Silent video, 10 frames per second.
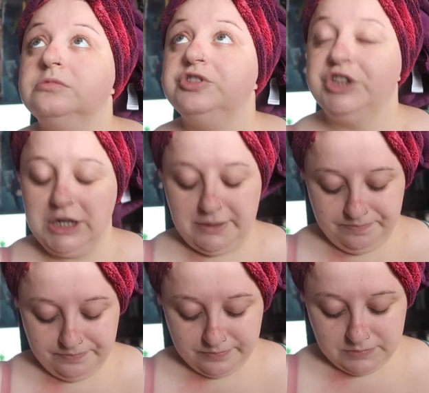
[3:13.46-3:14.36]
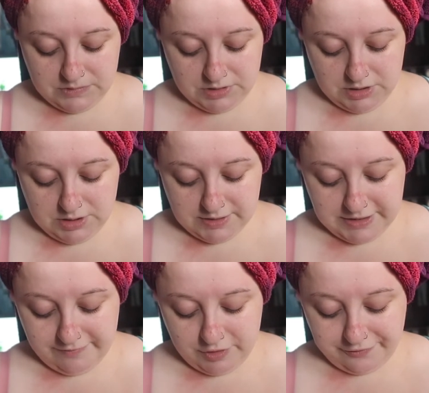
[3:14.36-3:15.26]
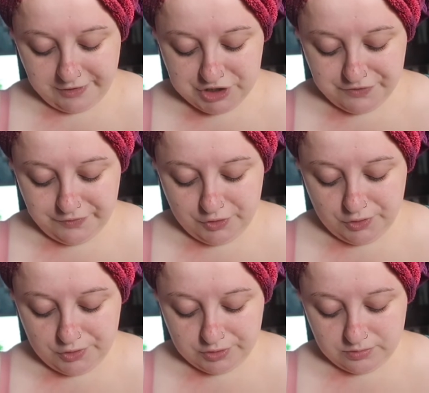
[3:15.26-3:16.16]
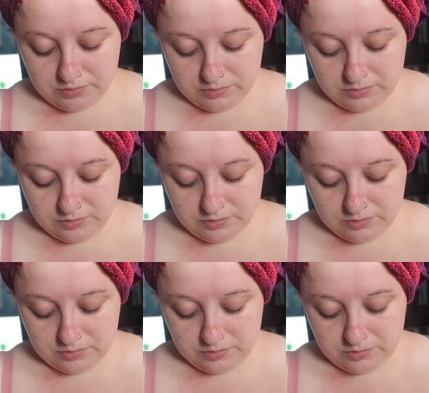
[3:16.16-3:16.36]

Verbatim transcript: chilling, giving her fresh food,